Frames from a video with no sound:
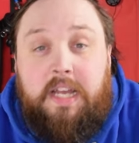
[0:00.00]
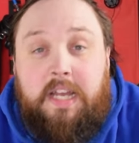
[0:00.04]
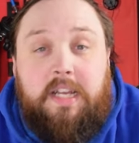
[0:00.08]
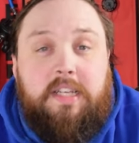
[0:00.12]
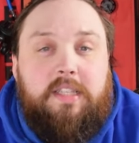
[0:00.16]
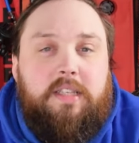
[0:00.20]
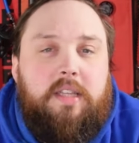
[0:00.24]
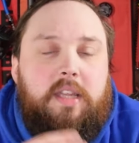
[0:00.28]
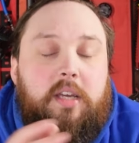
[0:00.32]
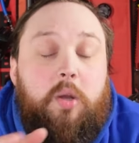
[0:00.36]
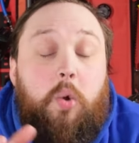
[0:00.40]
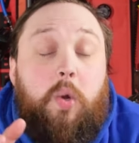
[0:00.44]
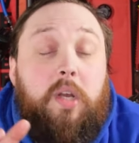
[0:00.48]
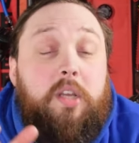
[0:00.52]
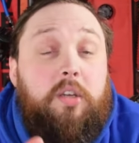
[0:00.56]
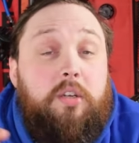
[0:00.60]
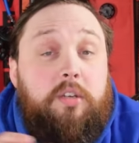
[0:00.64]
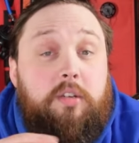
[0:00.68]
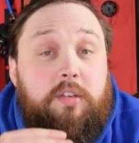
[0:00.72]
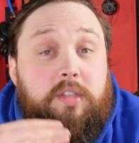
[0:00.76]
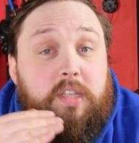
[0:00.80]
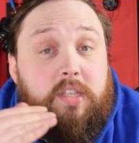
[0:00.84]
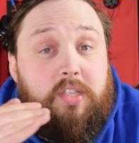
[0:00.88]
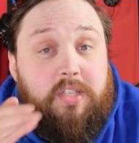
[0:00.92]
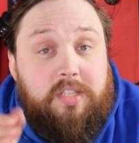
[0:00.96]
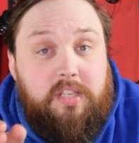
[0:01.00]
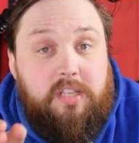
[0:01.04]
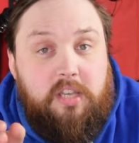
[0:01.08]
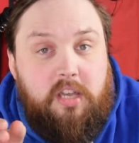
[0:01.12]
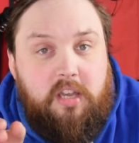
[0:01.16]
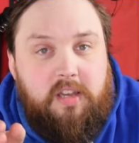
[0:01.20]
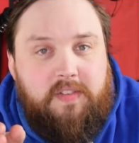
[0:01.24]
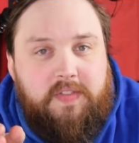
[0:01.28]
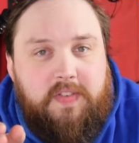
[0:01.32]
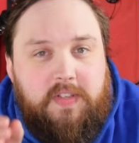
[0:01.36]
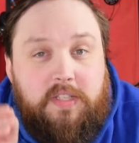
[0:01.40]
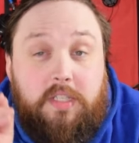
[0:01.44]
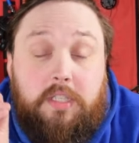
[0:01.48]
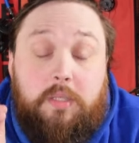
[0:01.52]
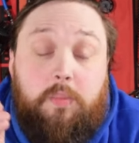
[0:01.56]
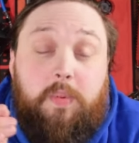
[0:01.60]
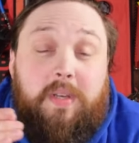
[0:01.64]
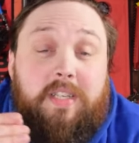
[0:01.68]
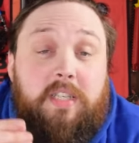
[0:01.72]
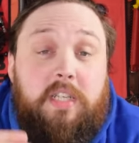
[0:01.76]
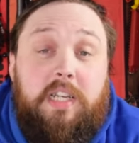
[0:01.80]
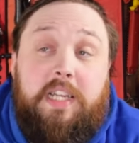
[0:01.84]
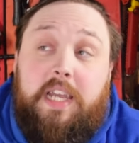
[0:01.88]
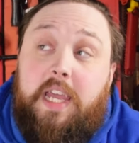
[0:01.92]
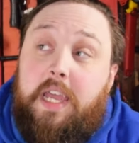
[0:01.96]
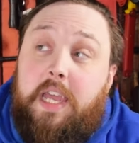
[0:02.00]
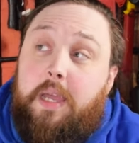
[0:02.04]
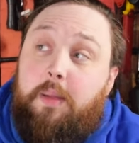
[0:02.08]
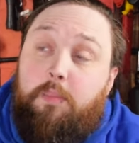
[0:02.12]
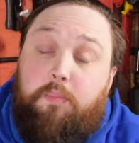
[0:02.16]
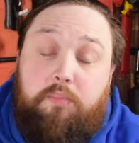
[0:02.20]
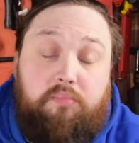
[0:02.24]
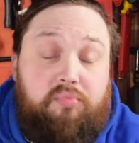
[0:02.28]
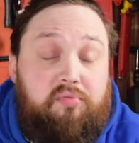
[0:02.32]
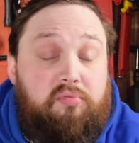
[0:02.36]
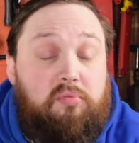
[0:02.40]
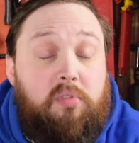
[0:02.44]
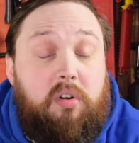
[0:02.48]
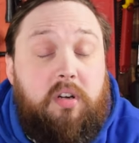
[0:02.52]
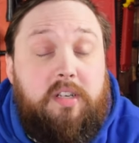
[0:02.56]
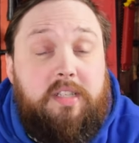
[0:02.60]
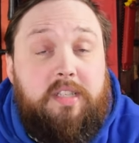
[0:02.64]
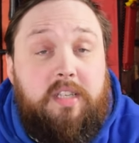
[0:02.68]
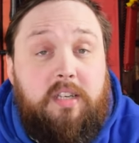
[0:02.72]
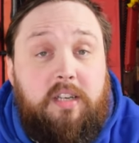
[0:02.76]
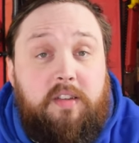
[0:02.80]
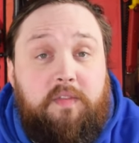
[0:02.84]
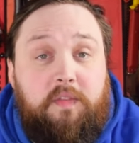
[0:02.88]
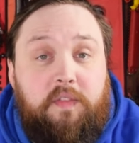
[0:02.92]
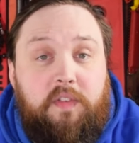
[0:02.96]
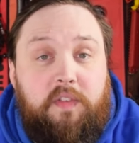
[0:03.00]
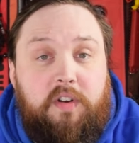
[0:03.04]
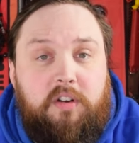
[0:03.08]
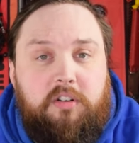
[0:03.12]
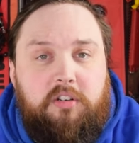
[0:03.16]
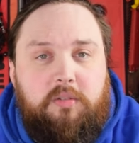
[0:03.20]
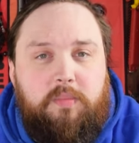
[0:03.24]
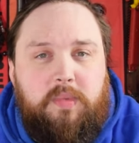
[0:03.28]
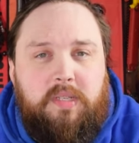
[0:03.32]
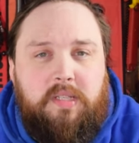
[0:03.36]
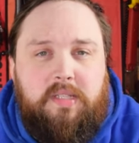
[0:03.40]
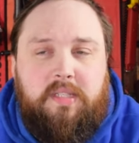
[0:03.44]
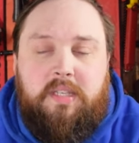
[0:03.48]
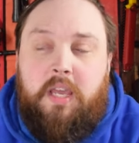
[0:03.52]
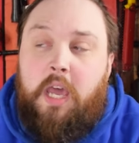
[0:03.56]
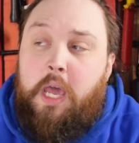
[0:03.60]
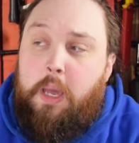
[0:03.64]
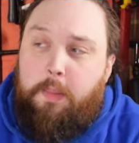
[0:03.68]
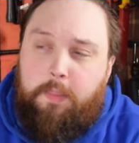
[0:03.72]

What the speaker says: So they're quite good on the surface, especially in brighter environments,